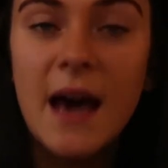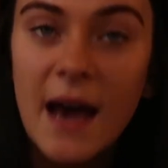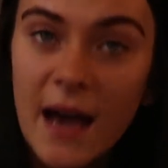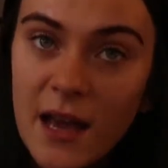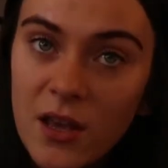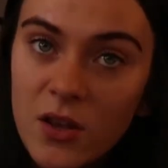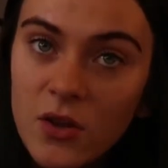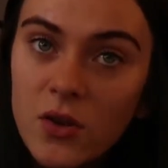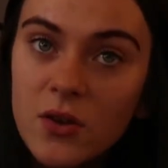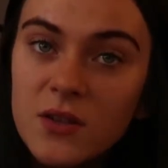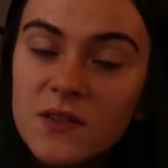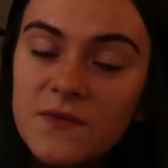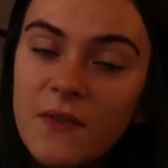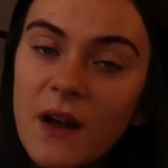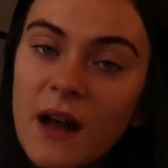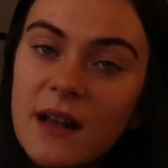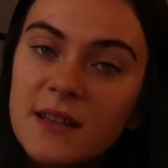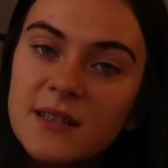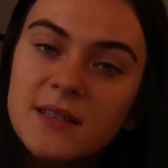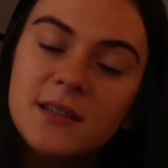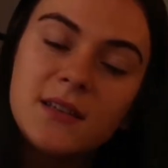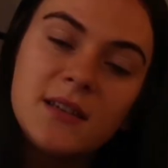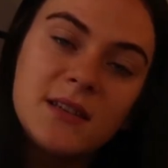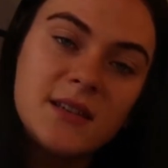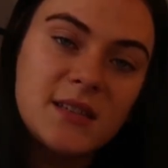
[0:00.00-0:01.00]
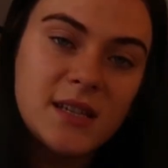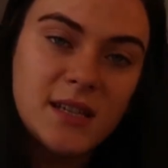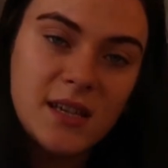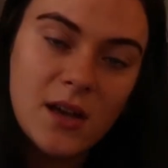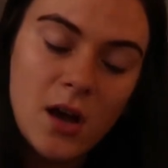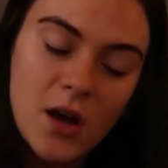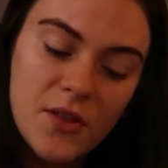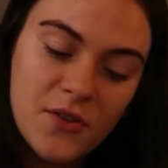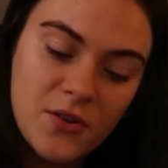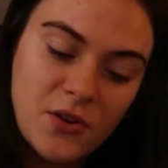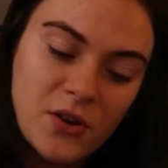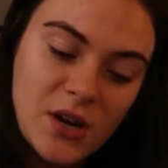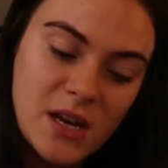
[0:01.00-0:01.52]
I use Vaseline to
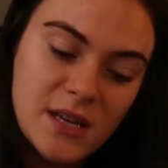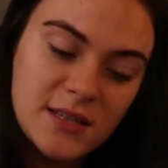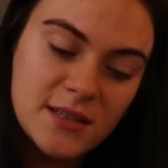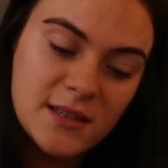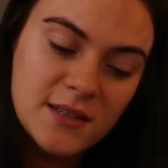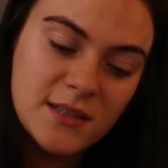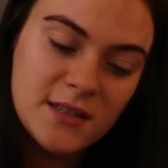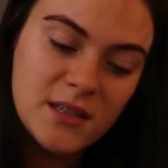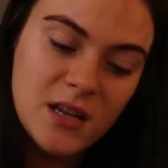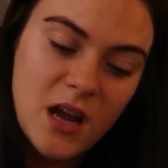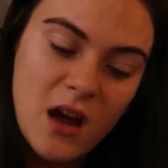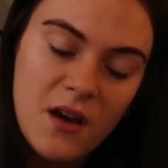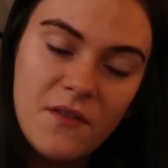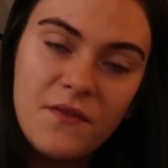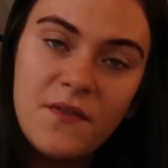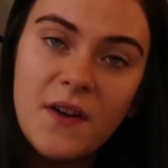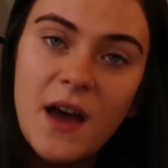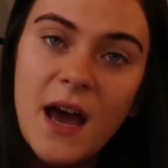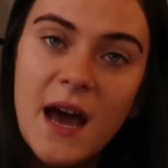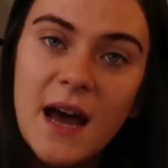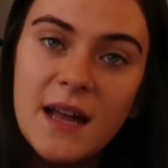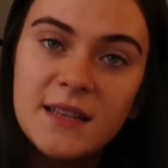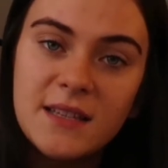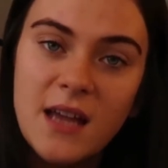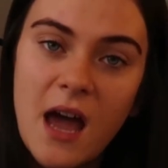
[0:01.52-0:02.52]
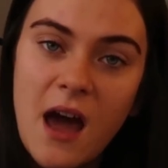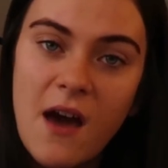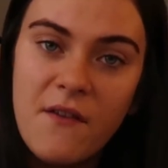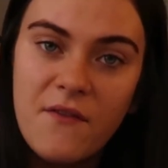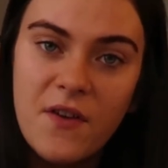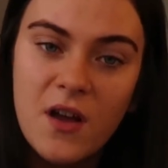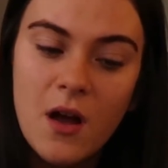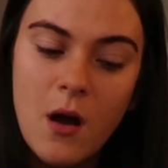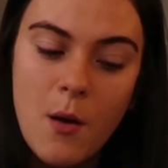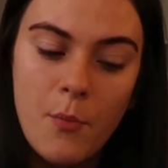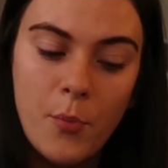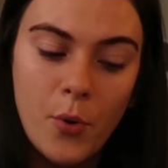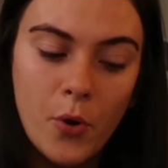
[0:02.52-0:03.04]
cut the crease and stuff, and
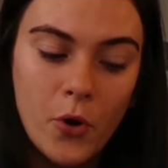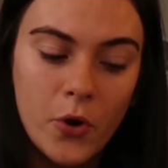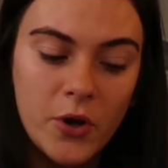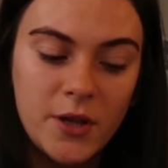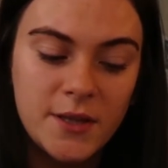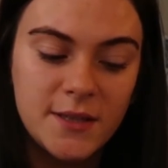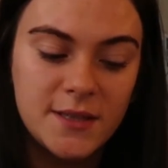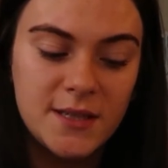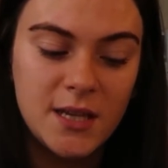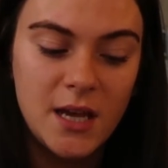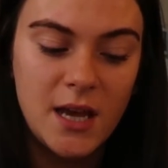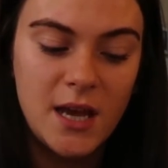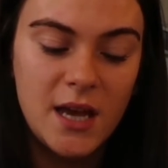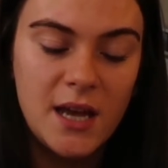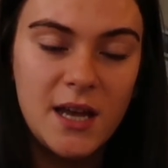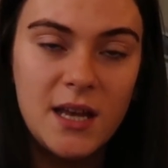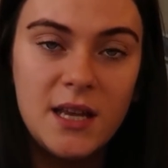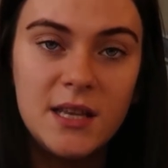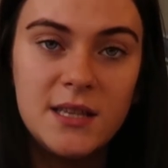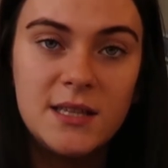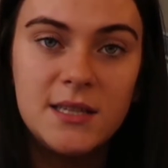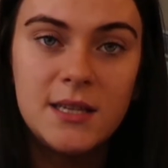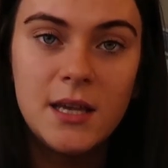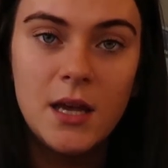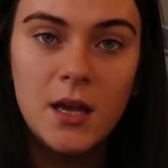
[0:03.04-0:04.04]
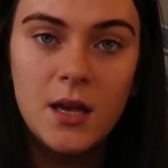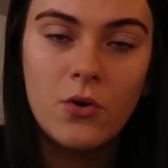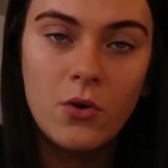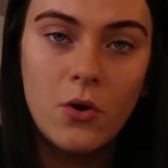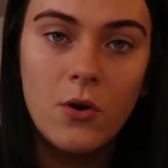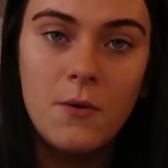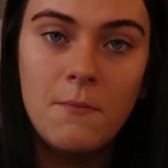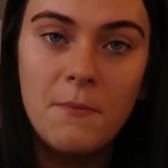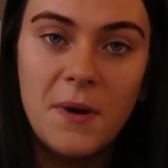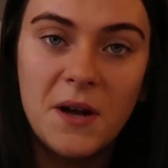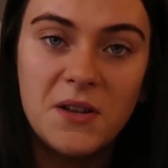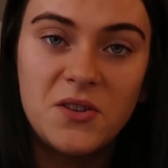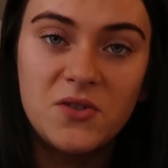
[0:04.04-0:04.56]
having a pointed
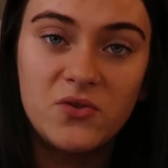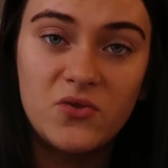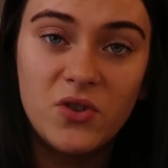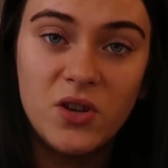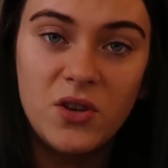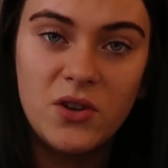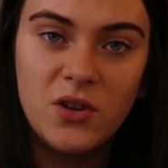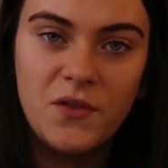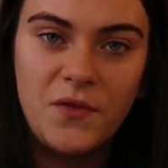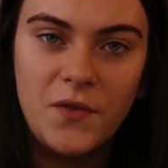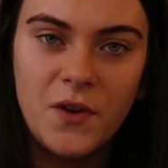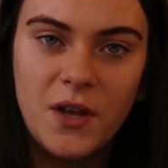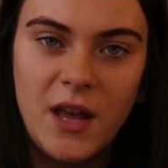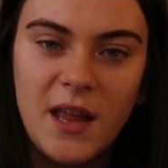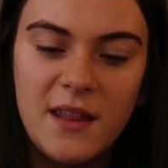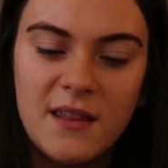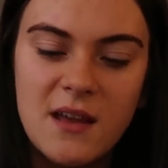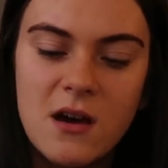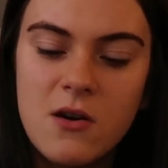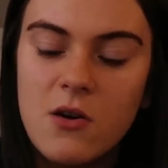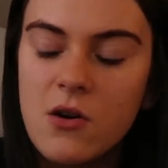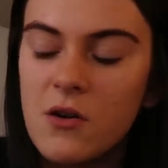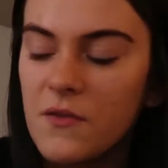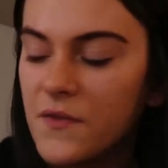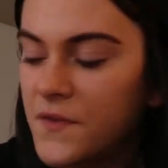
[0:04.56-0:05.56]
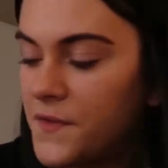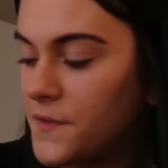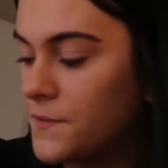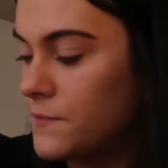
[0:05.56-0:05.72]
cotton bud is really good for getting that off.